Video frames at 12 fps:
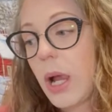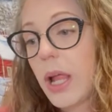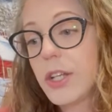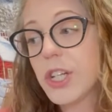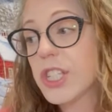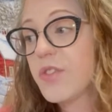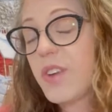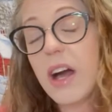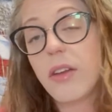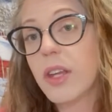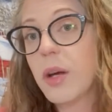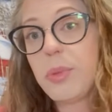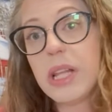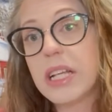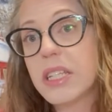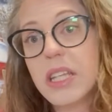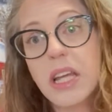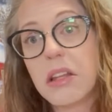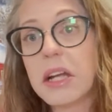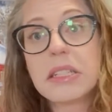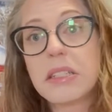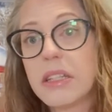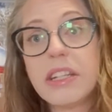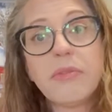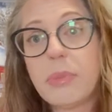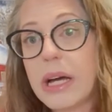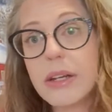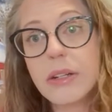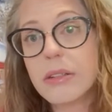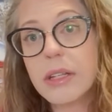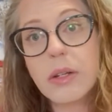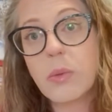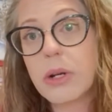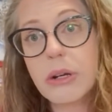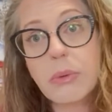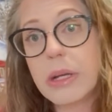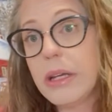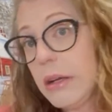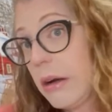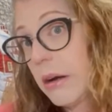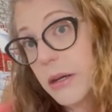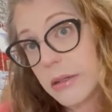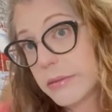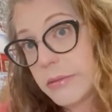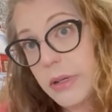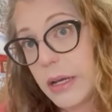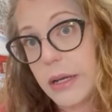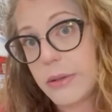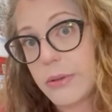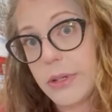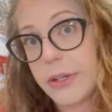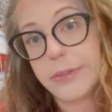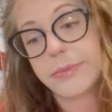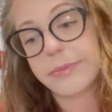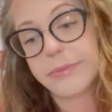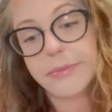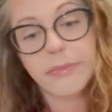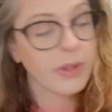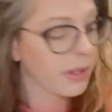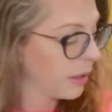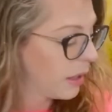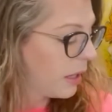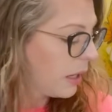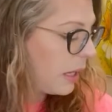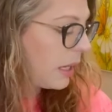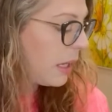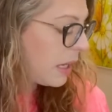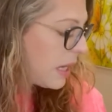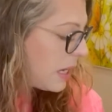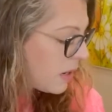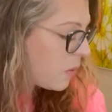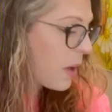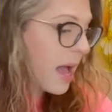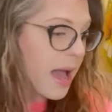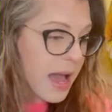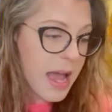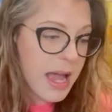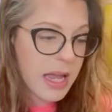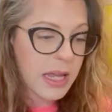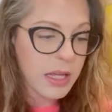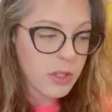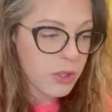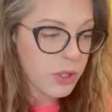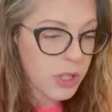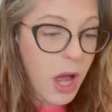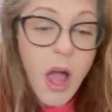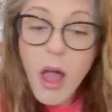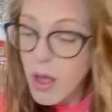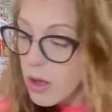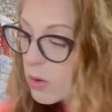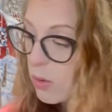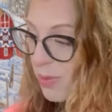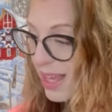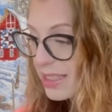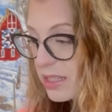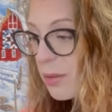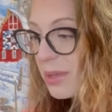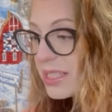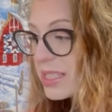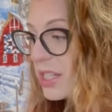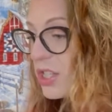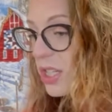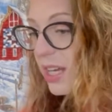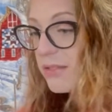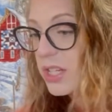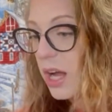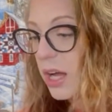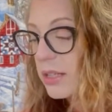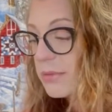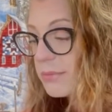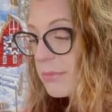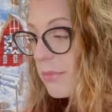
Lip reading: just found a place they like to live better than where we are. I don't know. Anyway, so that's all my stitching I've done.